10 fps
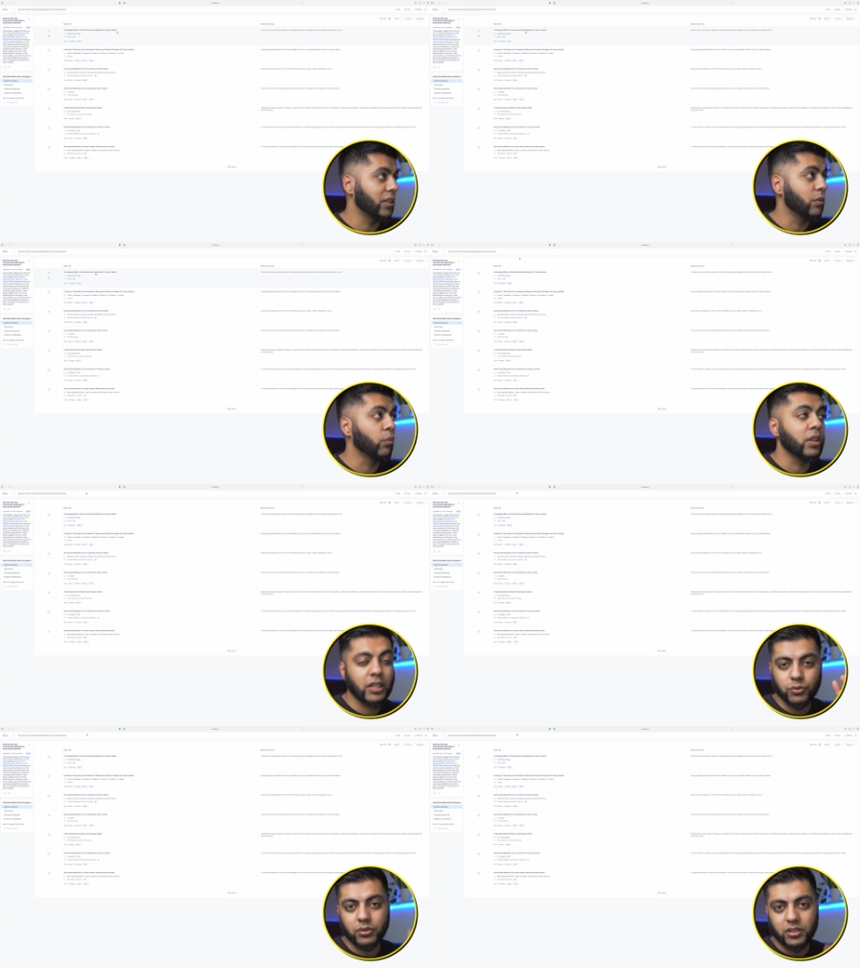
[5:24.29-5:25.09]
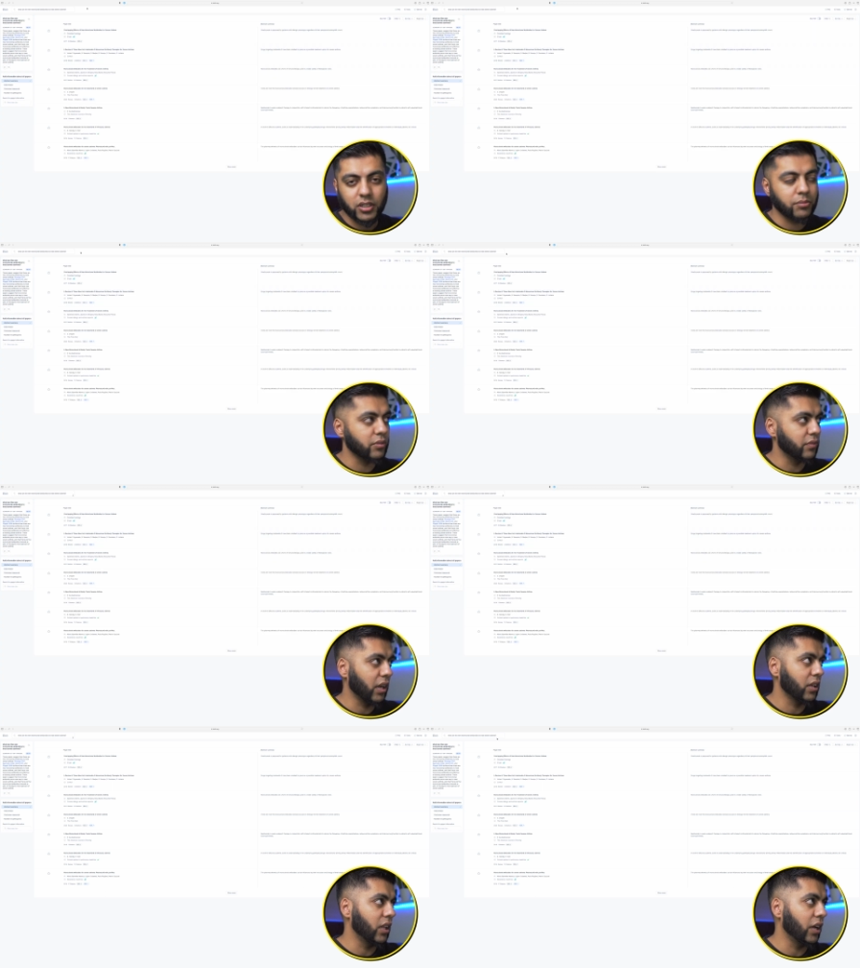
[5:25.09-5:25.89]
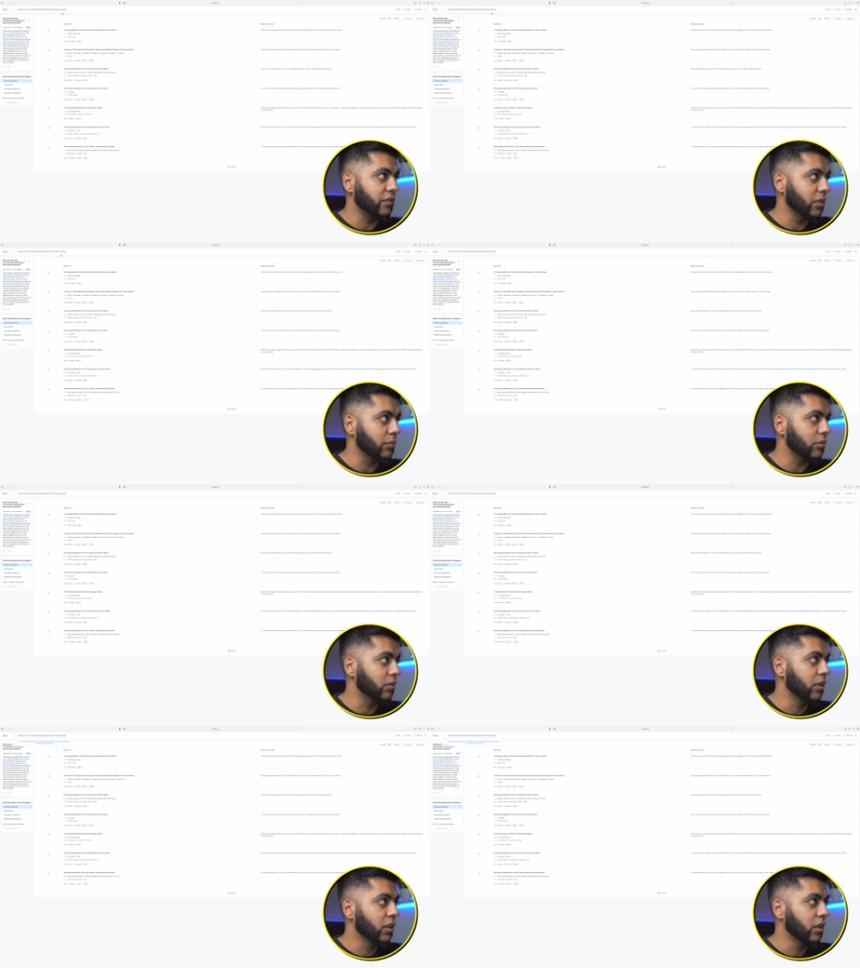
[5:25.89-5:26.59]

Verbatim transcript: and then one last one in terms of like a live demo.